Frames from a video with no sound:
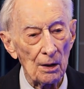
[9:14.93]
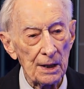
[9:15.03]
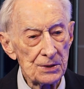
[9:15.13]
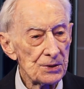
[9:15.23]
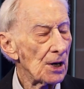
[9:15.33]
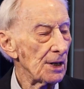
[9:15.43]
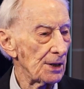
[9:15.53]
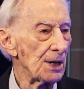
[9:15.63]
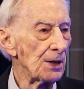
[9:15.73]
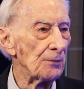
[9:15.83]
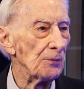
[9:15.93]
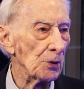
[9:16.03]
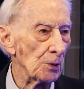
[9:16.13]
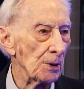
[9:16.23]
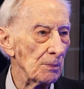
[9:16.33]
he started
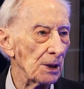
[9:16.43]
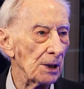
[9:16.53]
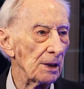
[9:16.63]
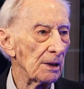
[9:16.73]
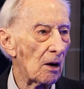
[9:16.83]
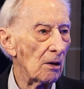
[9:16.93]
interviewing me